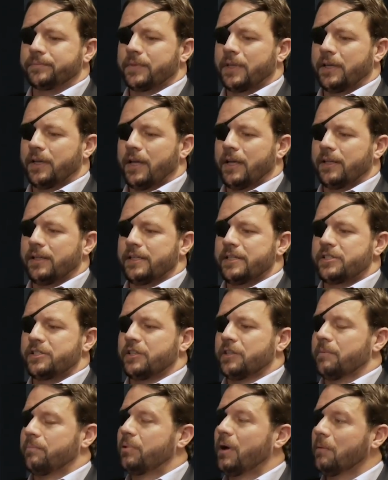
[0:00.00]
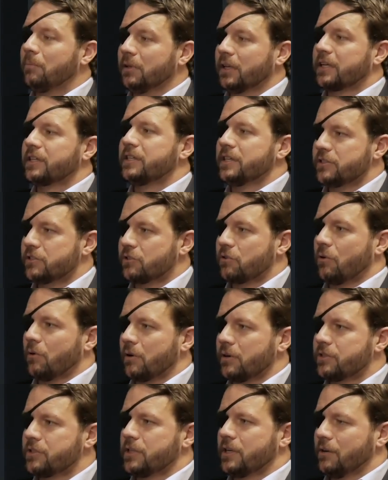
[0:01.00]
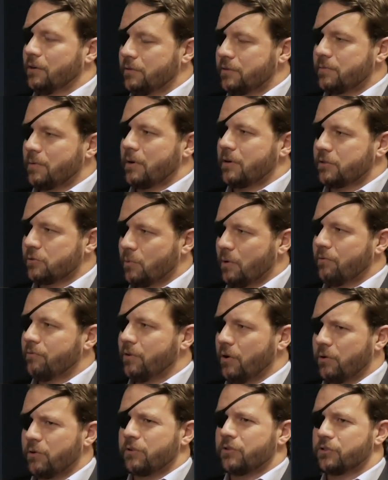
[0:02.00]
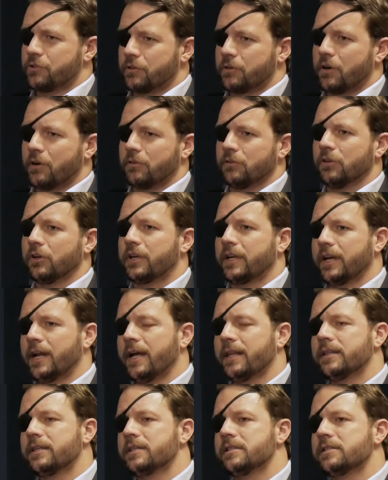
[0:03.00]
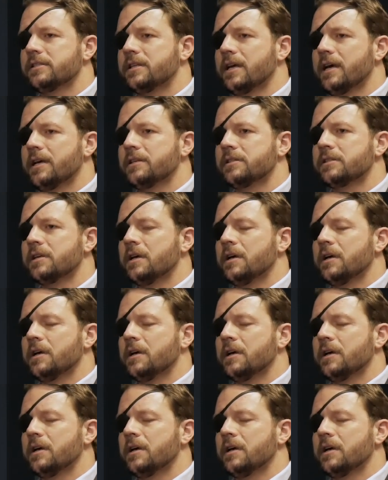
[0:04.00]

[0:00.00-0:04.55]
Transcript: at least in the public discourse, as far as what voters are looking at these days.